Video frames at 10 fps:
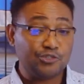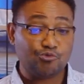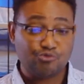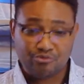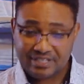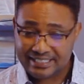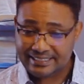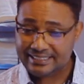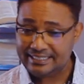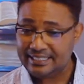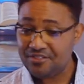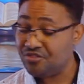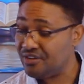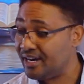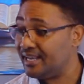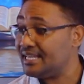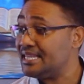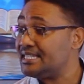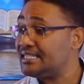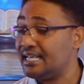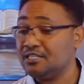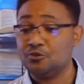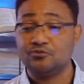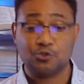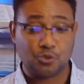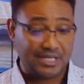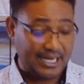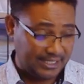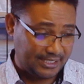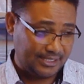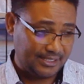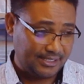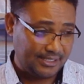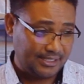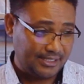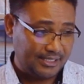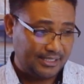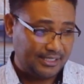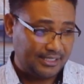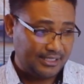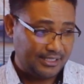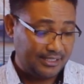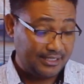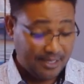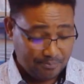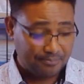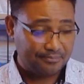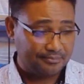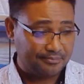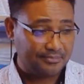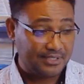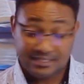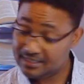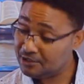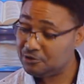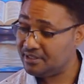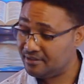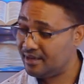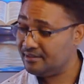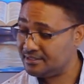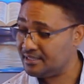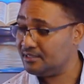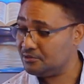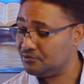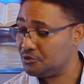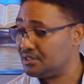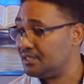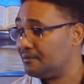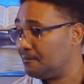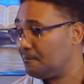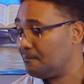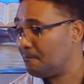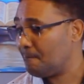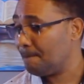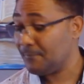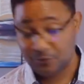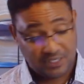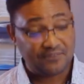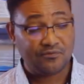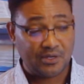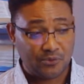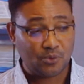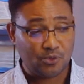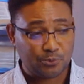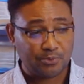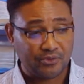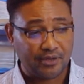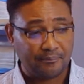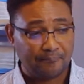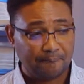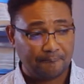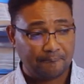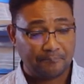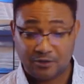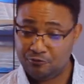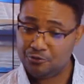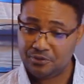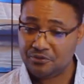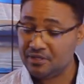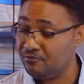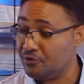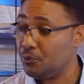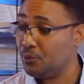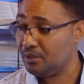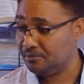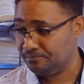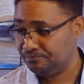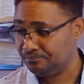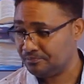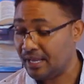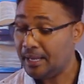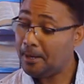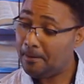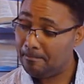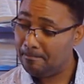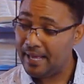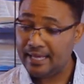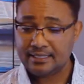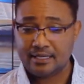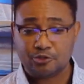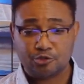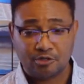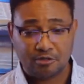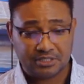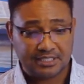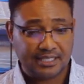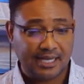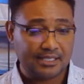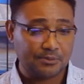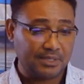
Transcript: is really there in the signs of zodiac. Yep, it's actually there in the signs of zodiac. You can find the gospel there if you read them very well. But astrology has